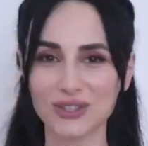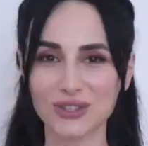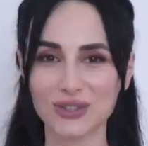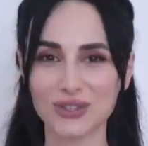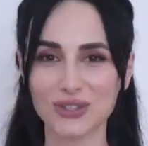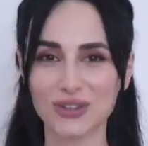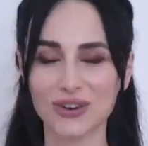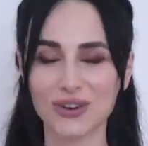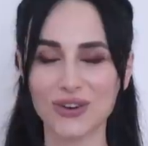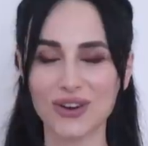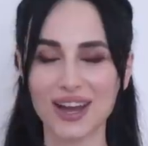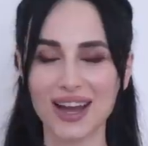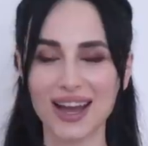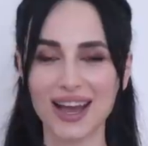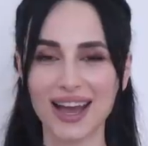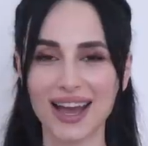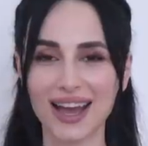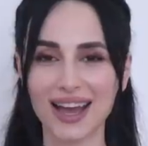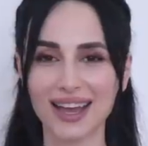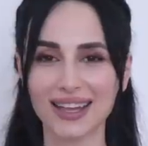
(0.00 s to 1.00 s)
Trudeau
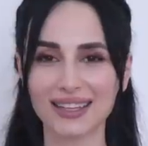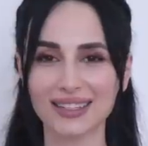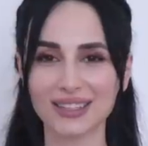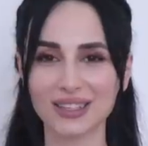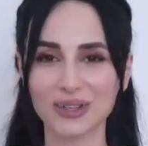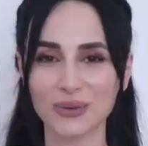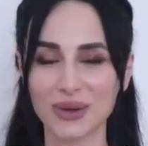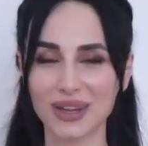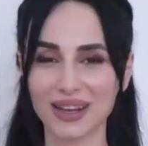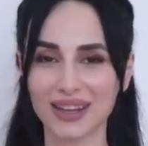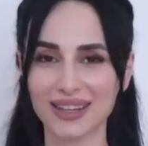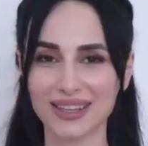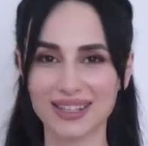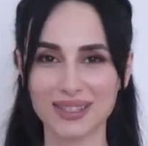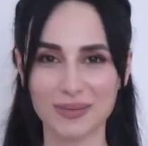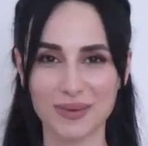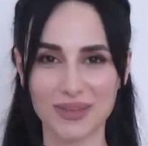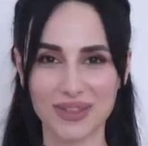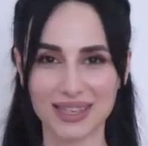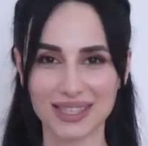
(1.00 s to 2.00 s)
and Queen
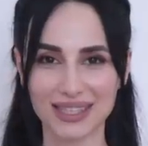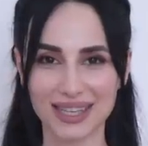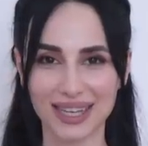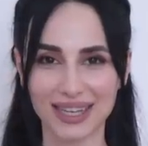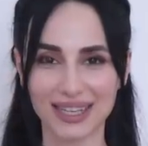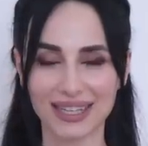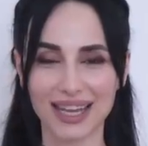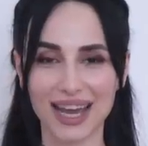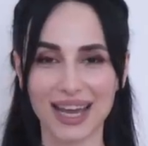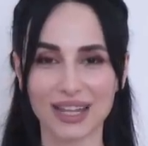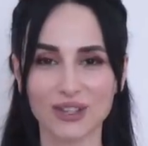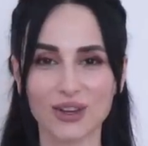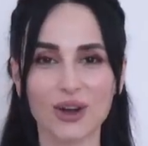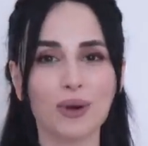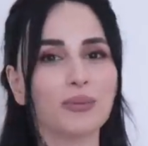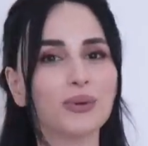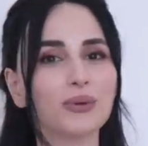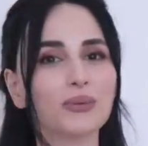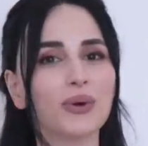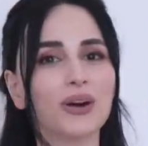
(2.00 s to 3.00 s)
Elizabeth II at
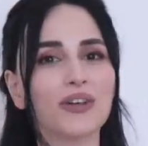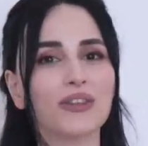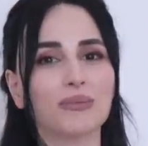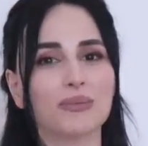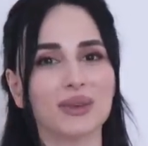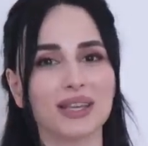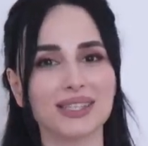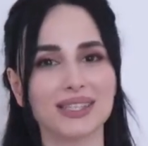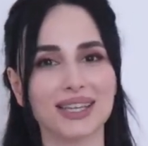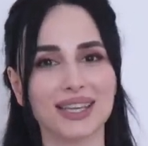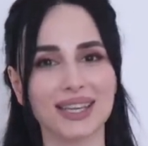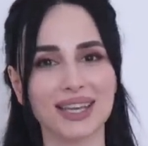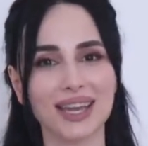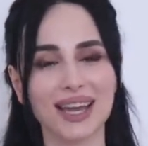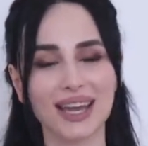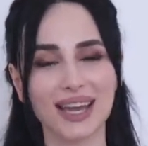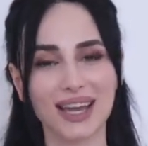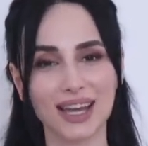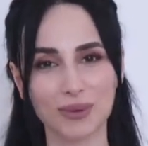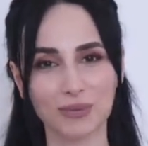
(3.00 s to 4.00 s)
Commonwealth meeting
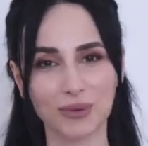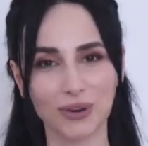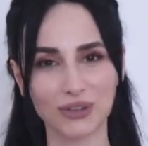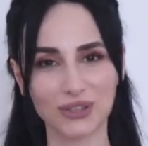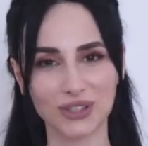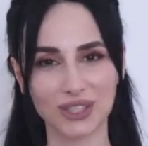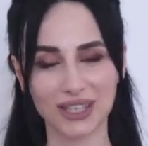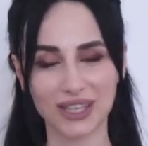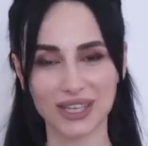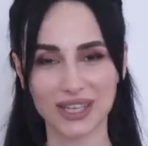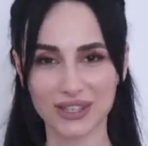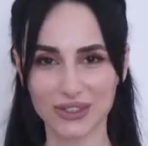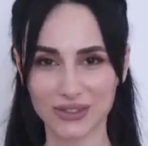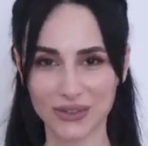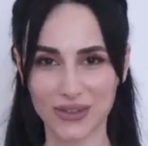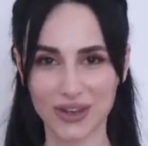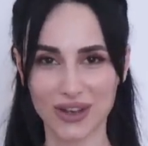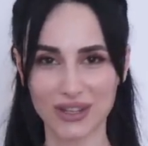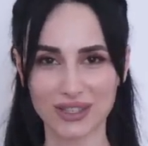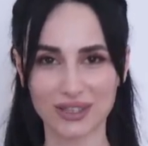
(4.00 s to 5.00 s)
in Malta in
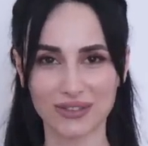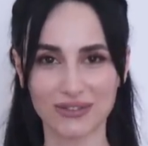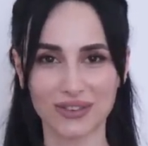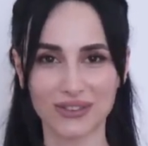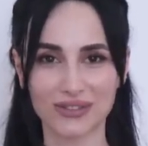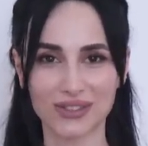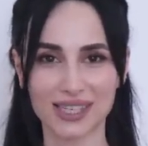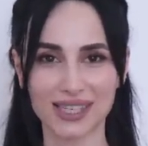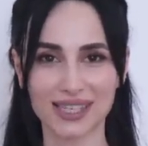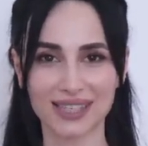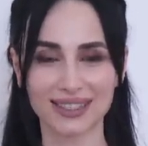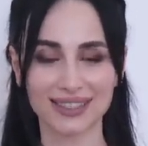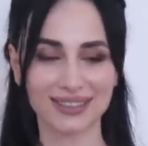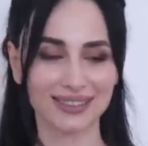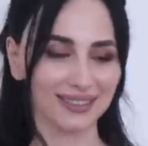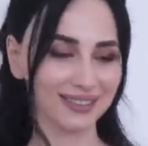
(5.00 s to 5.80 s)
2015.